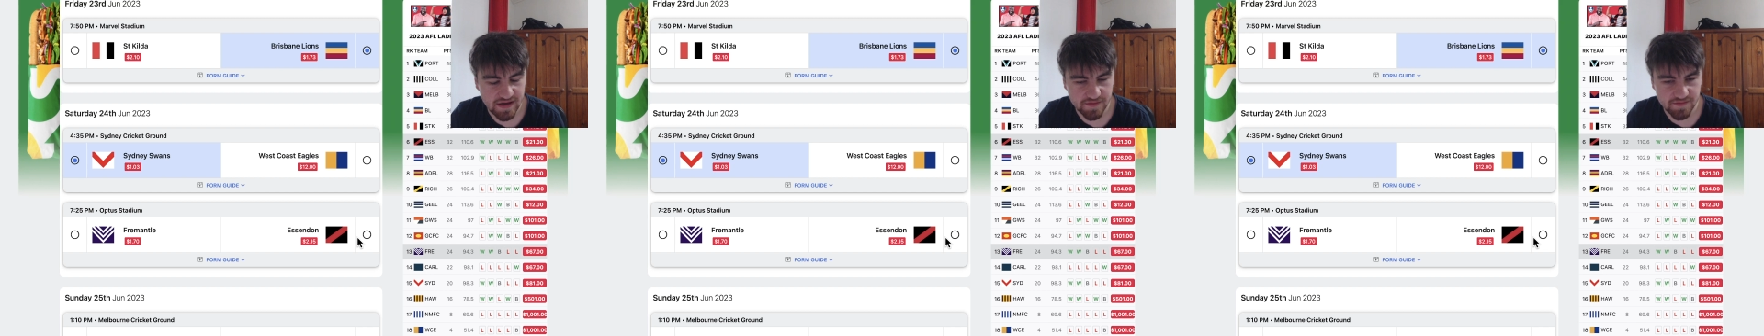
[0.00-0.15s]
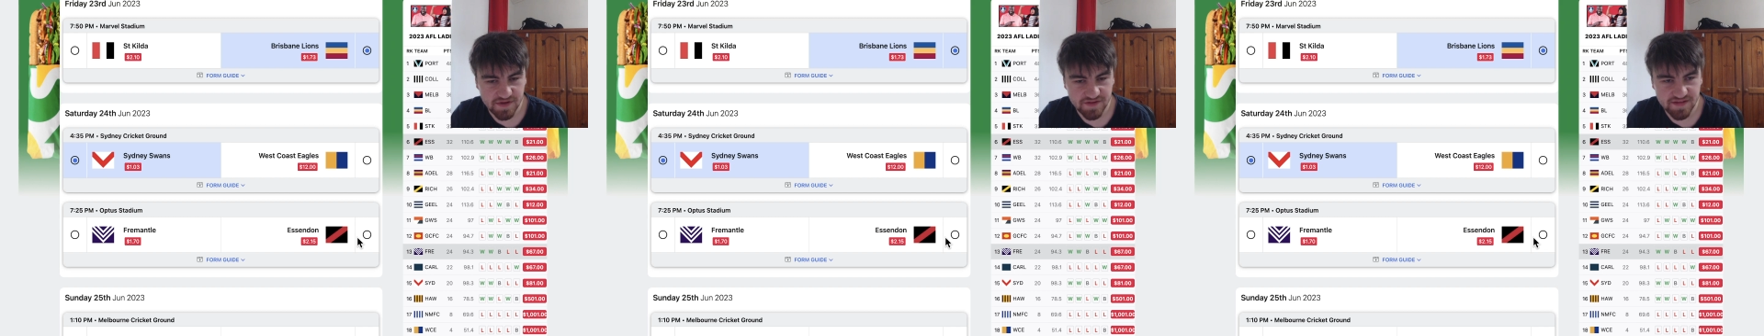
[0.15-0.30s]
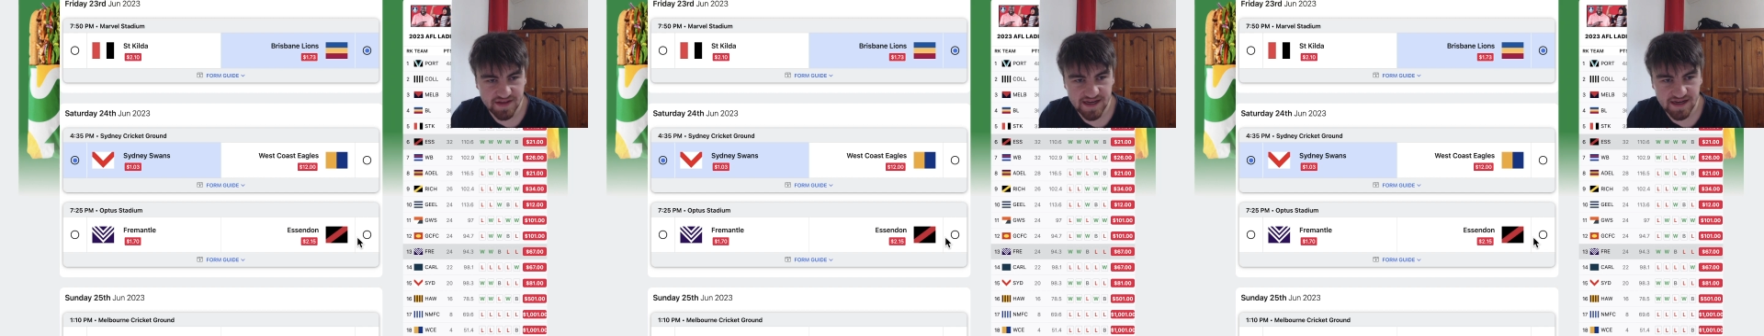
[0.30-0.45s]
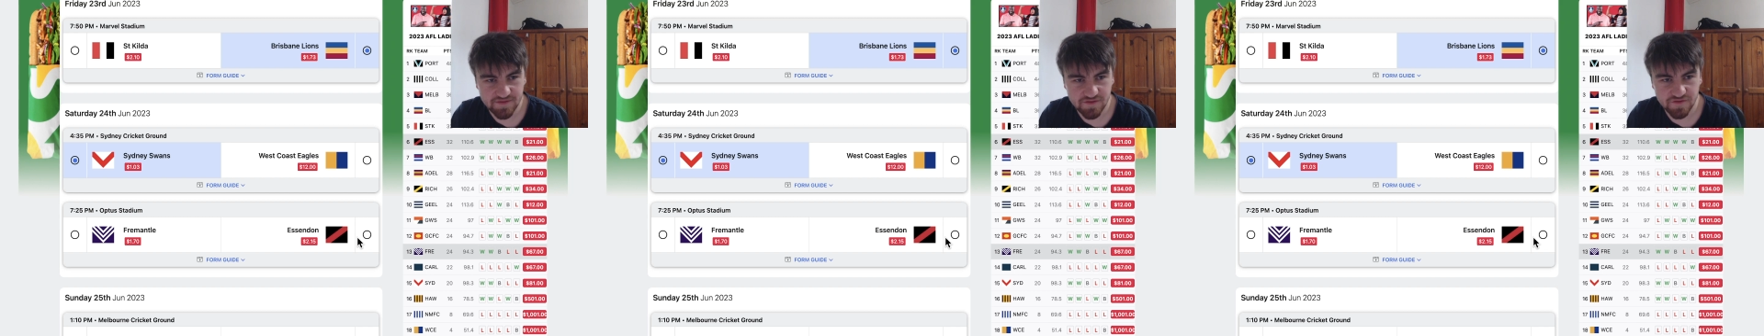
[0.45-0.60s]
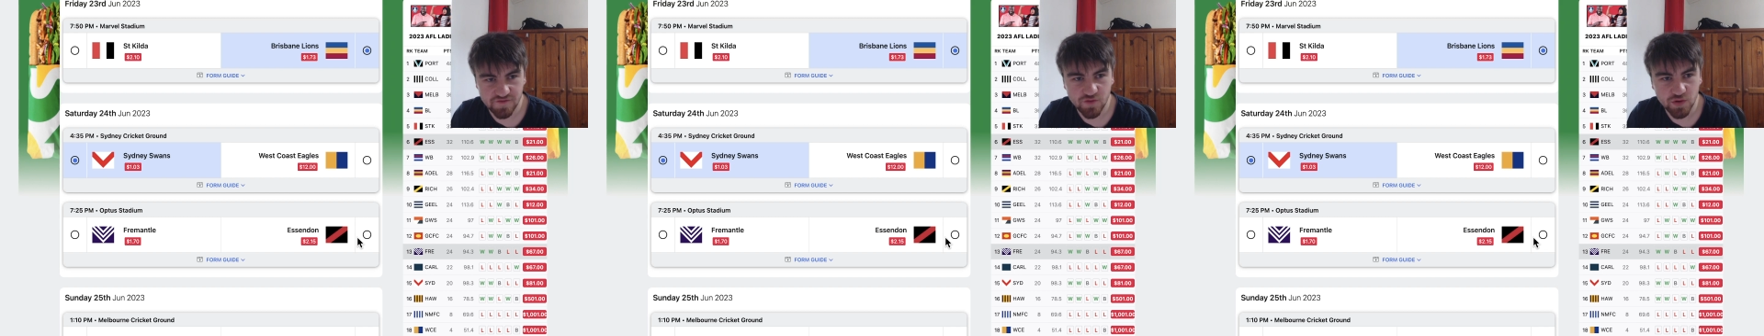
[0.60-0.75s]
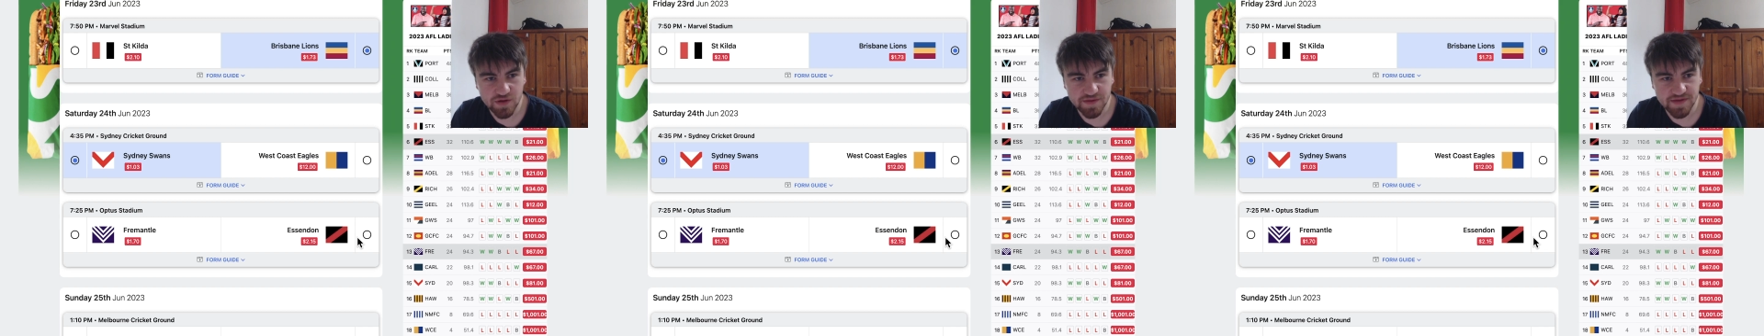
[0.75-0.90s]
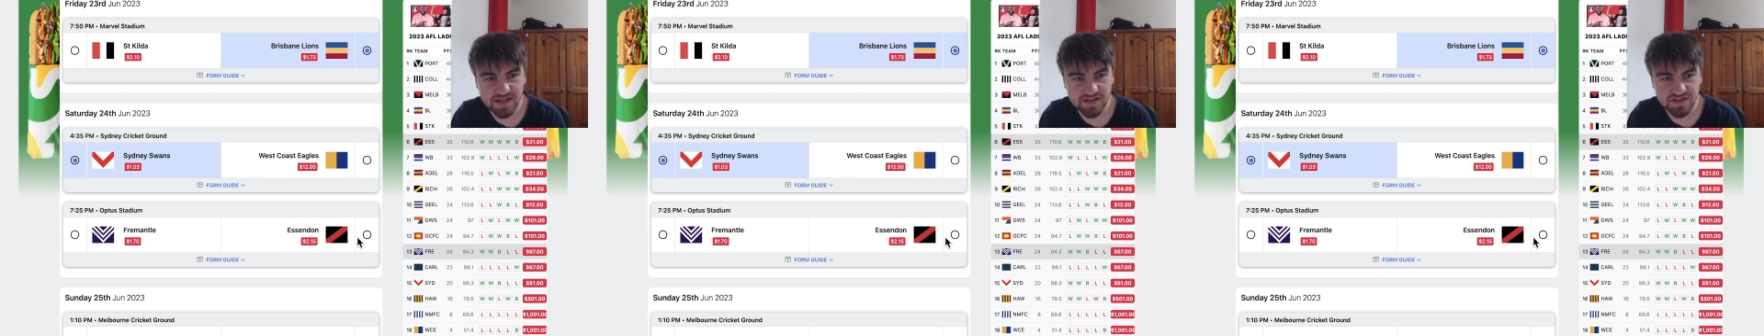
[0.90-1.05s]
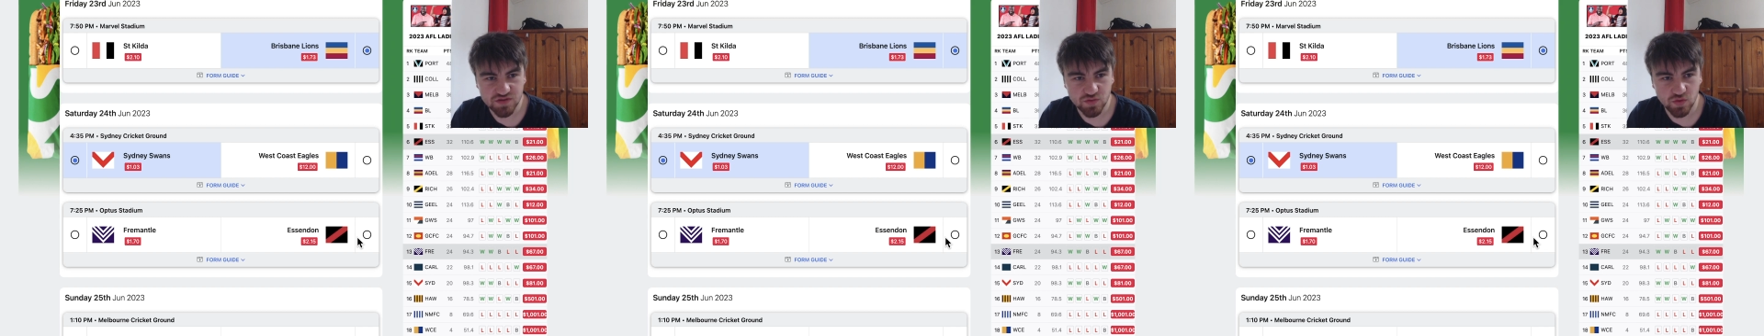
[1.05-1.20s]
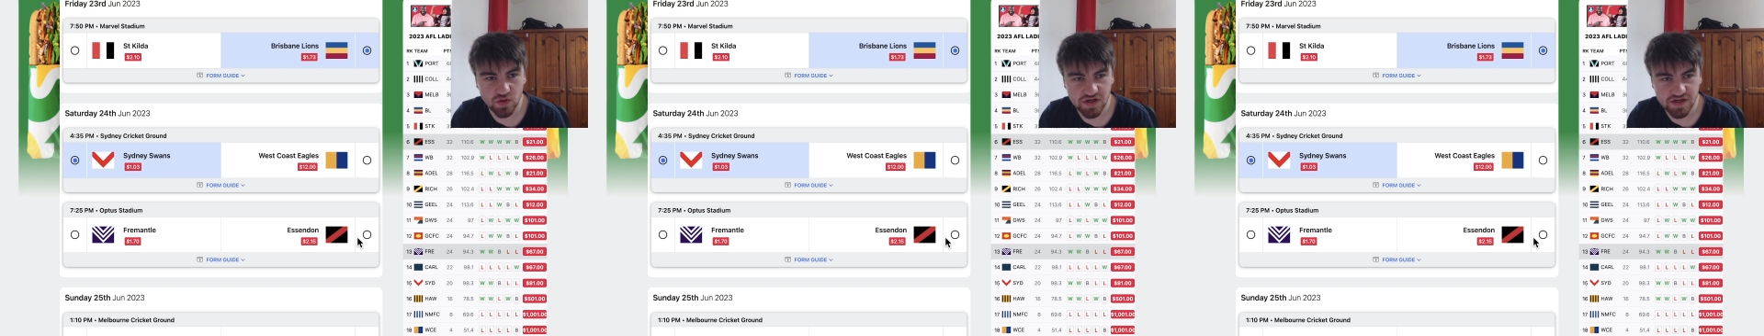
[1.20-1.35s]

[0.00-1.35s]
if they have a 40-man squad,